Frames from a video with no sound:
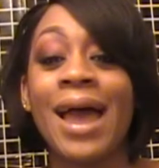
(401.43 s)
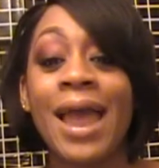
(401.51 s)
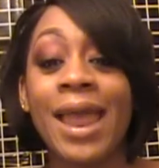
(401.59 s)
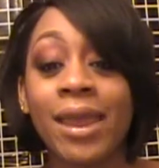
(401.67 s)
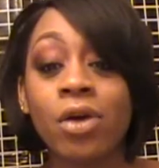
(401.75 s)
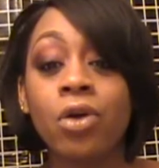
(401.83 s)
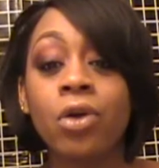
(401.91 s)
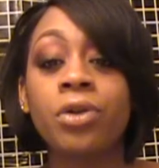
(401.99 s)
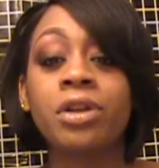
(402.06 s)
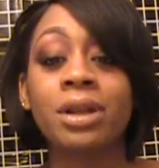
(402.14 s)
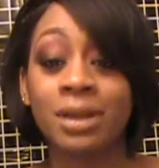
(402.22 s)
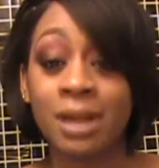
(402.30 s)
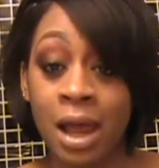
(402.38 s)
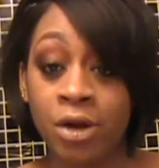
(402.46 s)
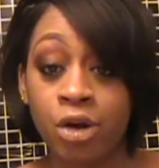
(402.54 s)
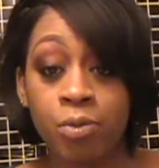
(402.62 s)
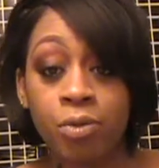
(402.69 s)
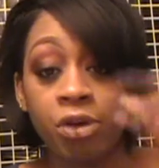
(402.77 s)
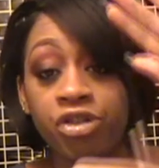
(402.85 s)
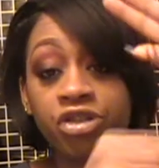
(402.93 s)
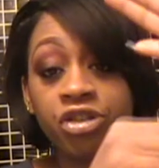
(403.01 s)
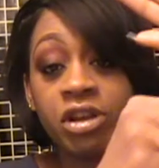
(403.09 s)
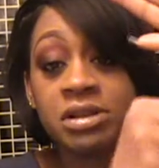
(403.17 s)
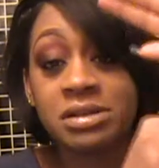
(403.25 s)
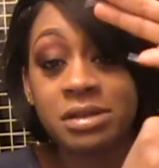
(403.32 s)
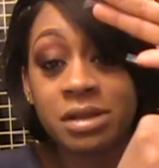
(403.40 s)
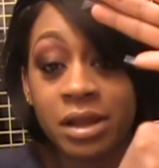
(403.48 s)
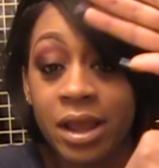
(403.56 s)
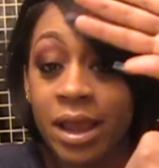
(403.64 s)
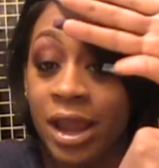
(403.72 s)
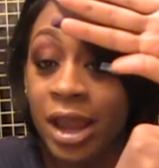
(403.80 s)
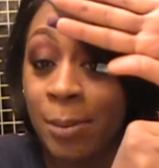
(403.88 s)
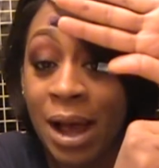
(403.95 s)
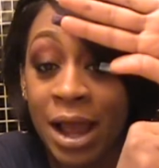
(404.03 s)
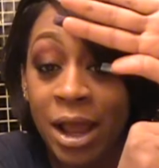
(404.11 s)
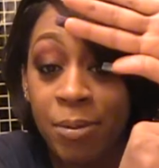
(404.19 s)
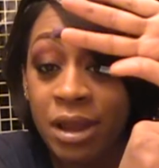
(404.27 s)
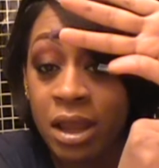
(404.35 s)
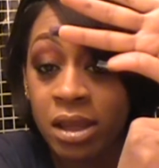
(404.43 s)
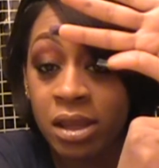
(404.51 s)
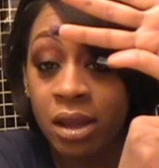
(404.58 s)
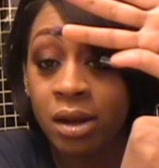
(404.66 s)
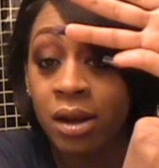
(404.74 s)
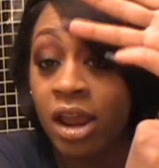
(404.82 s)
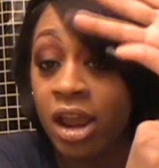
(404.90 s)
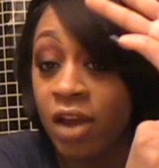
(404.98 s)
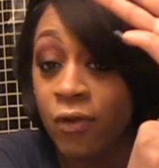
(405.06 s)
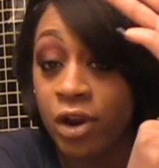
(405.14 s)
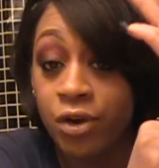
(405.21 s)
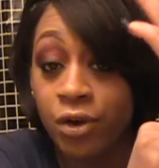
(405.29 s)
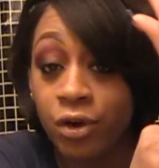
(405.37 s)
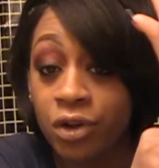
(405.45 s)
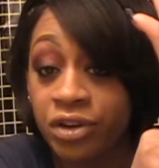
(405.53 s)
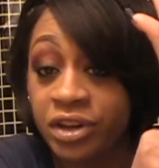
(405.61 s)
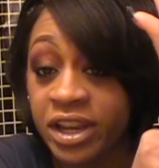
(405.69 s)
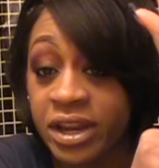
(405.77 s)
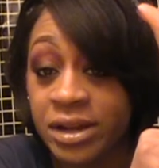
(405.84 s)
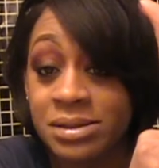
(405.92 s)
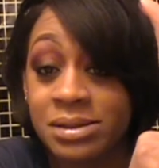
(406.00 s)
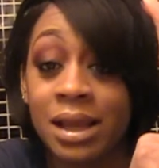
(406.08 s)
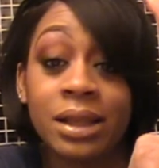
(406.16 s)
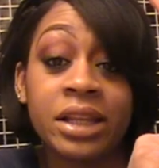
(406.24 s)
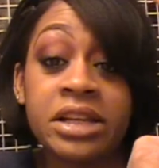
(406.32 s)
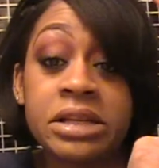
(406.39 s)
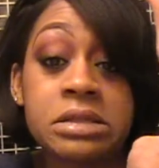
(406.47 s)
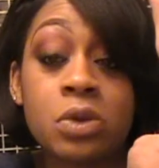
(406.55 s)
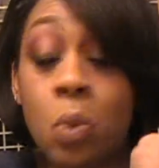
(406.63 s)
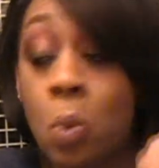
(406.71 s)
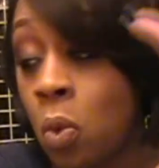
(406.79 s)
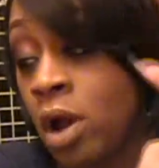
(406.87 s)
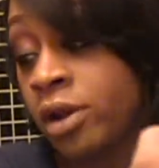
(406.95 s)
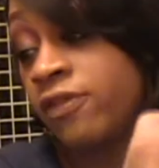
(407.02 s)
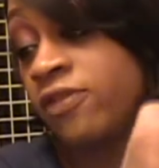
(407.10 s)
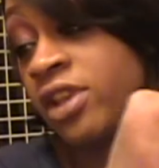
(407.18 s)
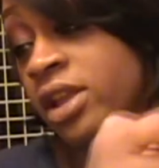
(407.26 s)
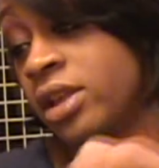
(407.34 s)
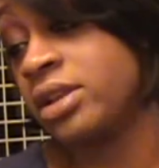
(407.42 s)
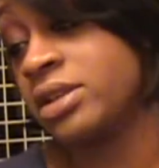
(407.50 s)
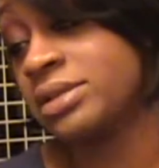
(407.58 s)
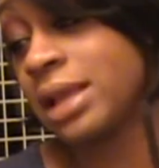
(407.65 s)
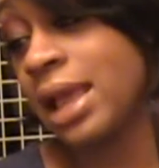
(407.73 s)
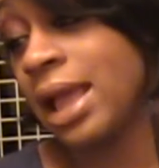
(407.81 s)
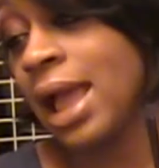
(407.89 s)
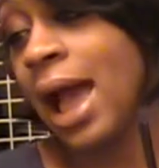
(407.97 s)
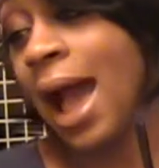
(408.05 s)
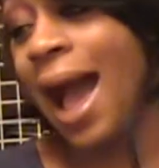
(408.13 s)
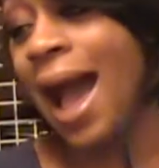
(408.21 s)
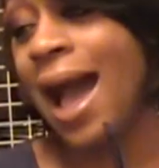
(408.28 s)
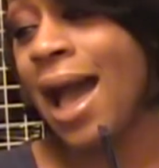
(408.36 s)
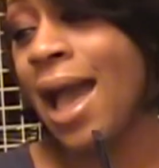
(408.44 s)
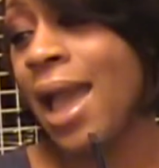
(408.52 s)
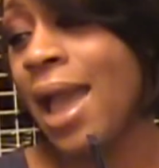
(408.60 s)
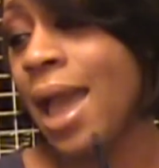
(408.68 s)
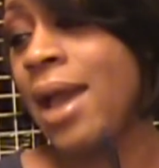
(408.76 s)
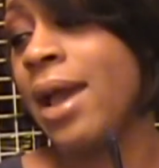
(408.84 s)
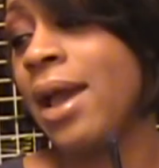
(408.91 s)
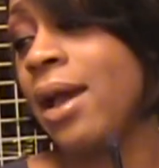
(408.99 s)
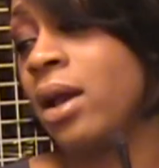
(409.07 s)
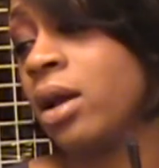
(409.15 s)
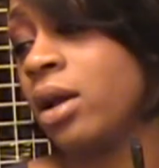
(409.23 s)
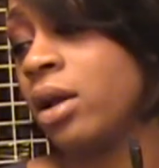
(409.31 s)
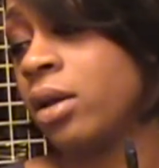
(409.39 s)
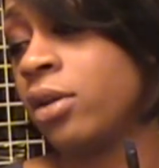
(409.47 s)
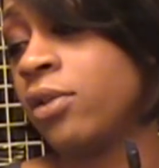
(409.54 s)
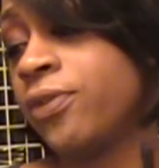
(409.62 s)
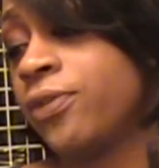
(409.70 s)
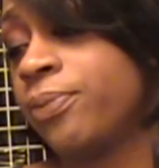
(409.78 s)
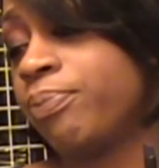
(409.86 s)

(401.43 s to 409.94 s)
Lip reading: Angled liner brushes. In my opinion, every girl needs at least one of these. I have